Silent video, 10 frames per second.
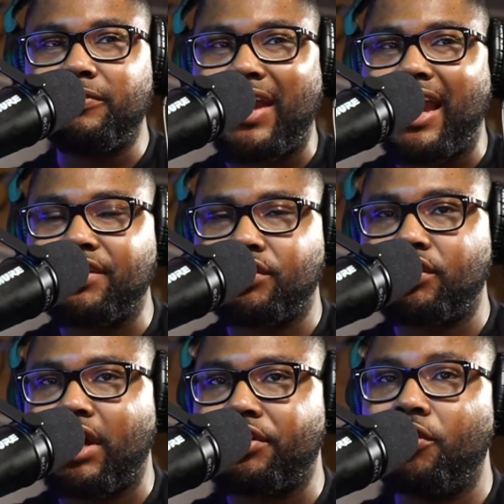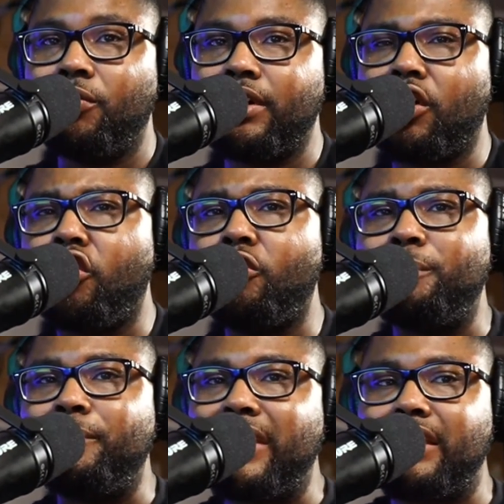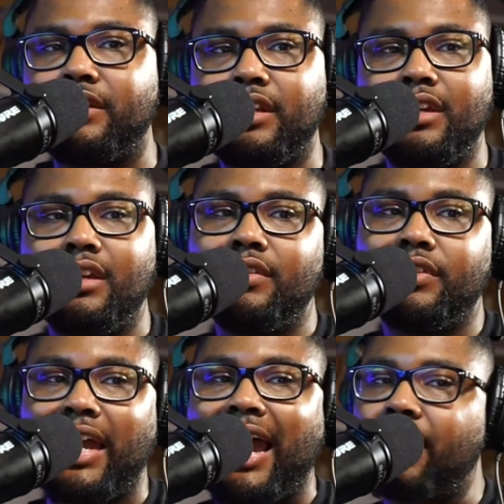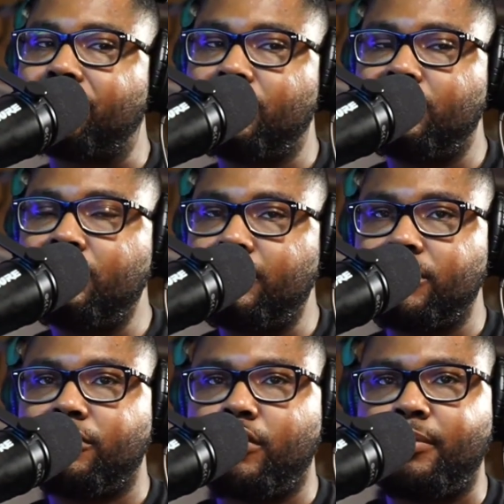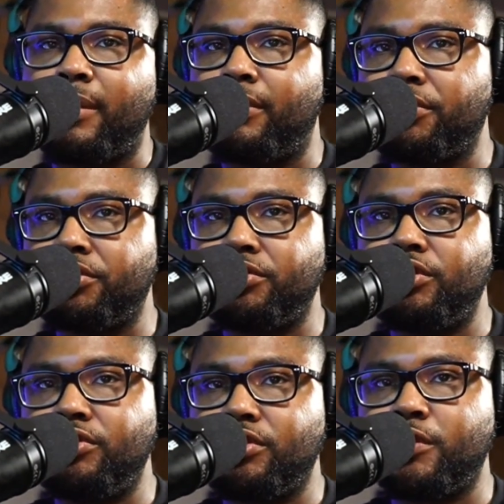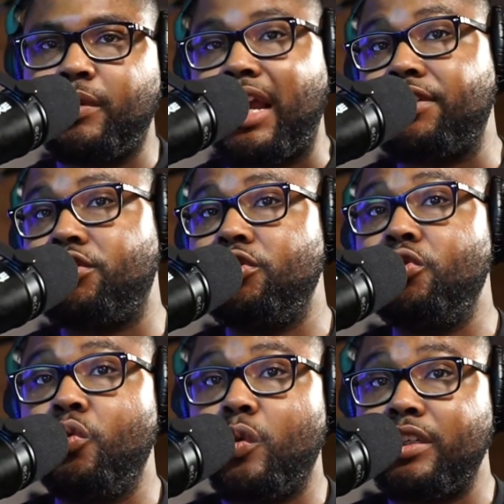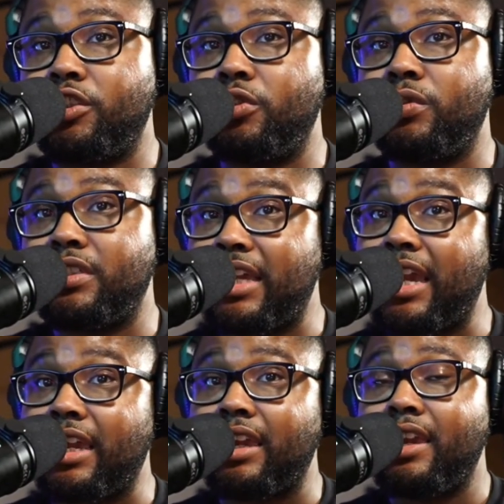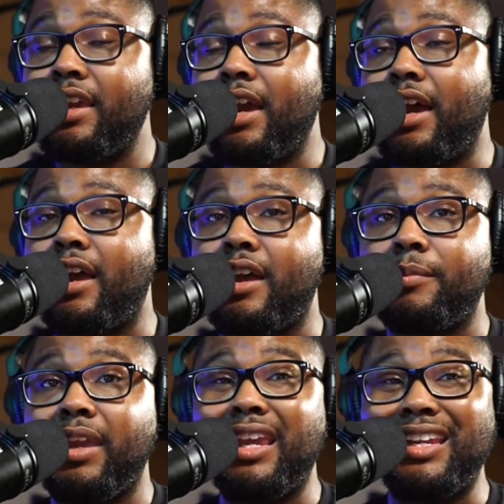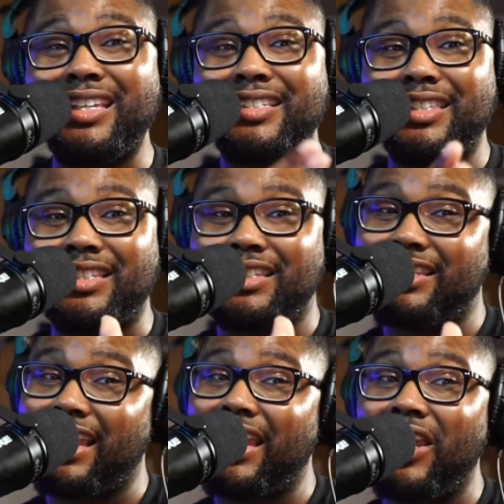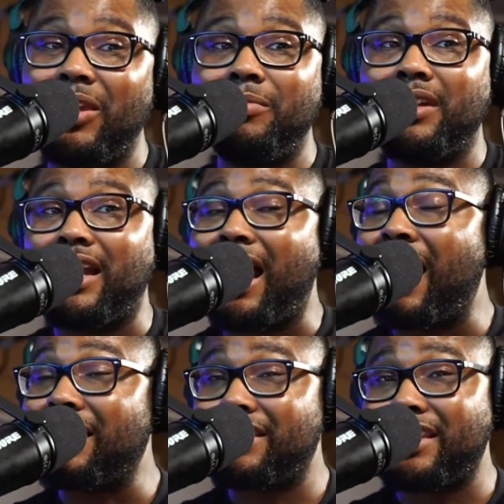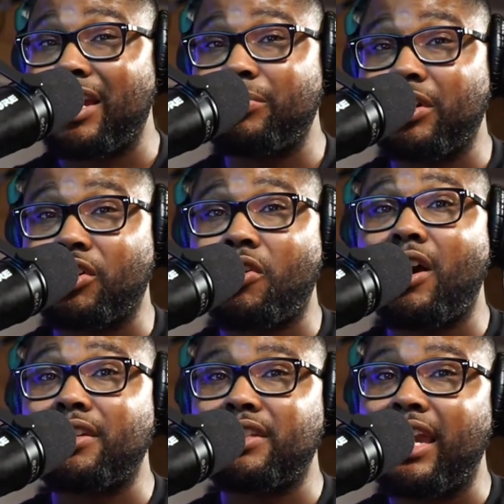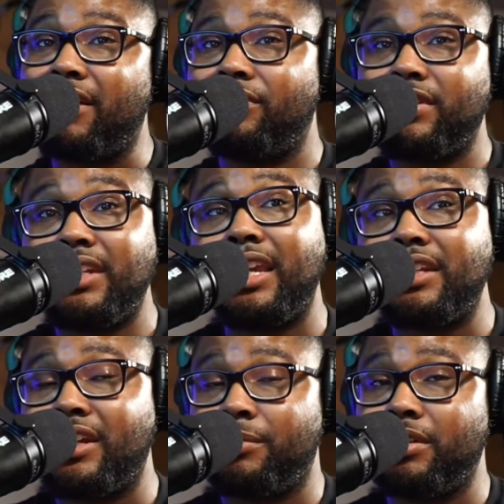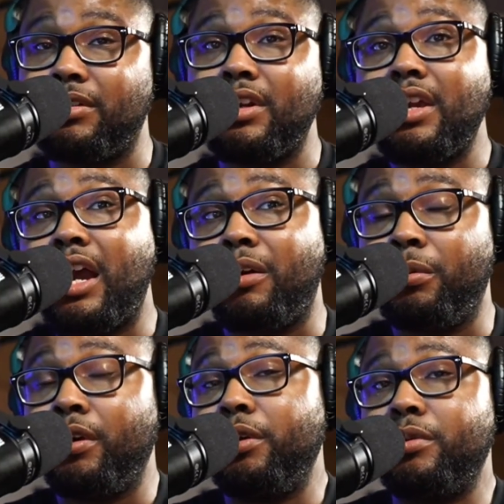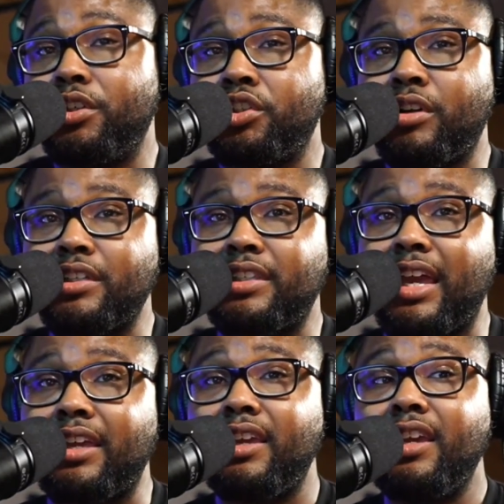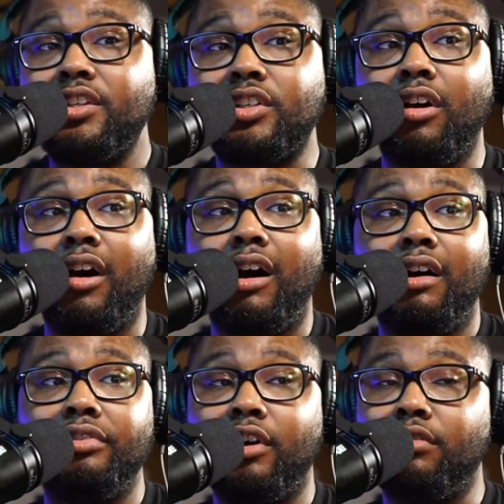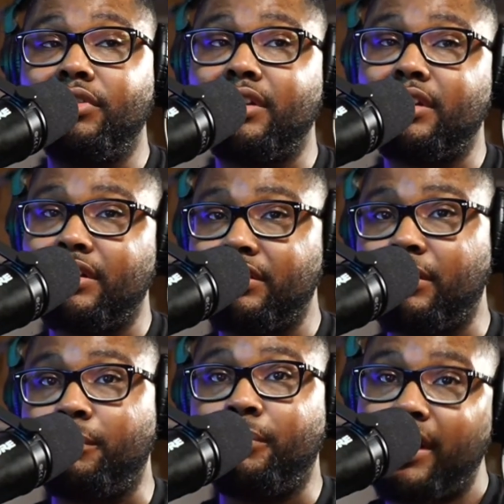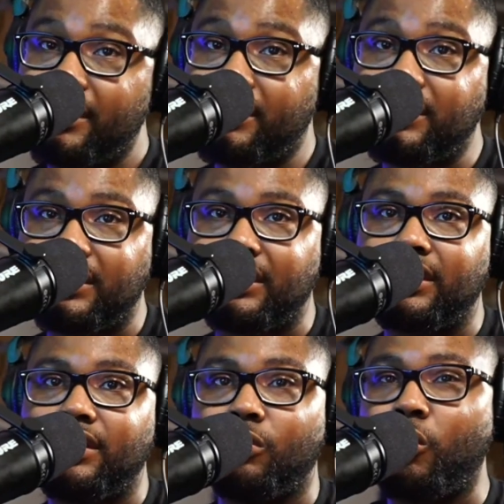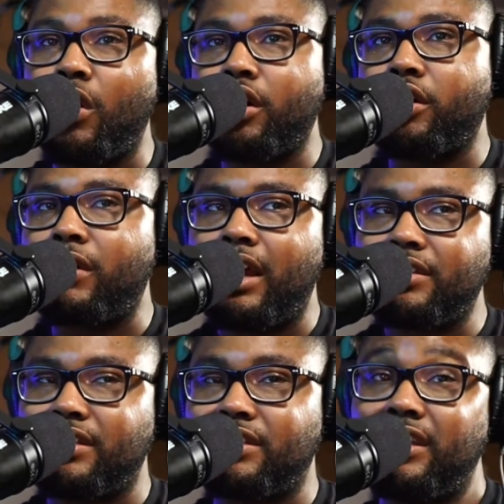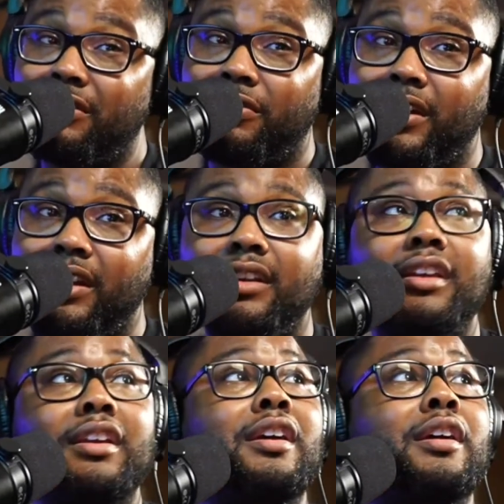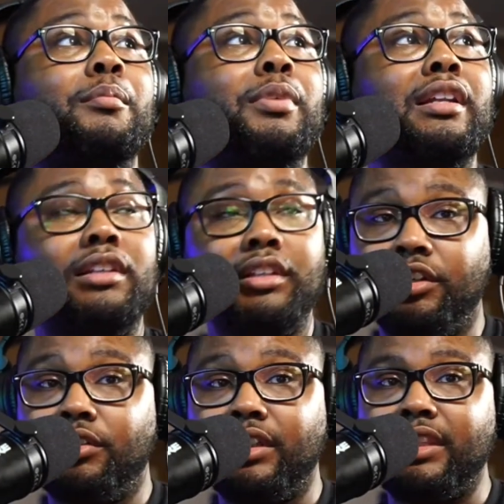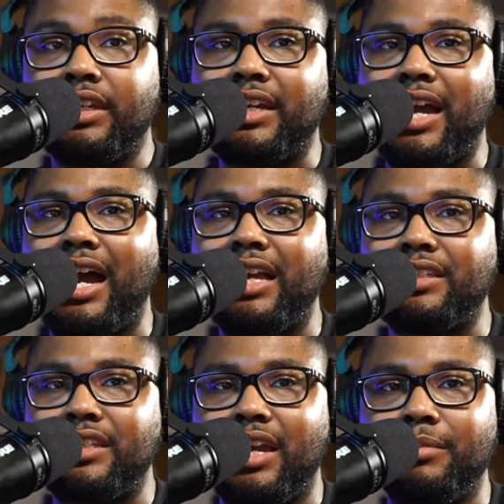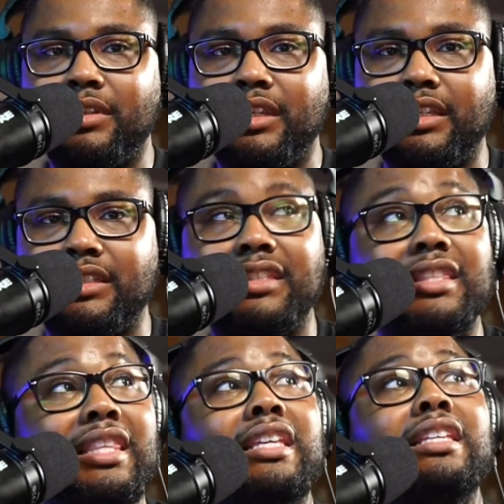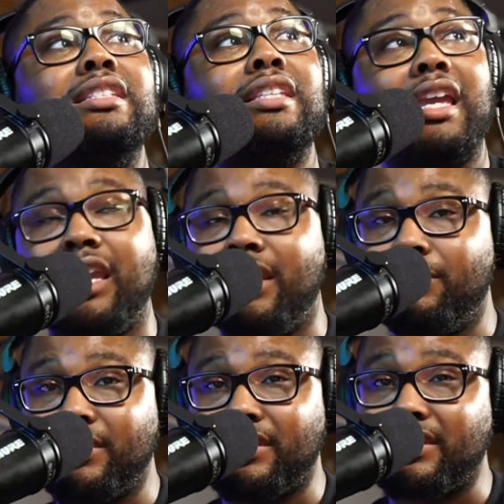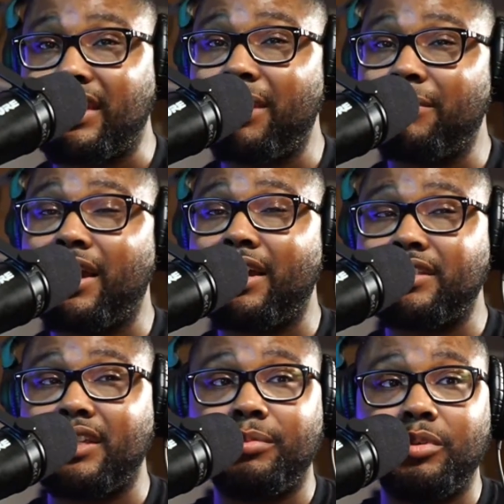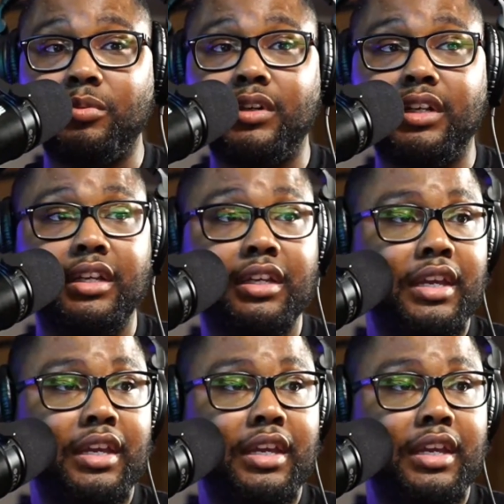faster. I don't want to omit the how-tos for my Pro Tools users, but I do want to say it is the same concept across every DAW. I really want to stress that. So although the buttons and the workarounds is different, but literally the concept is the same. It's the same concept. You want to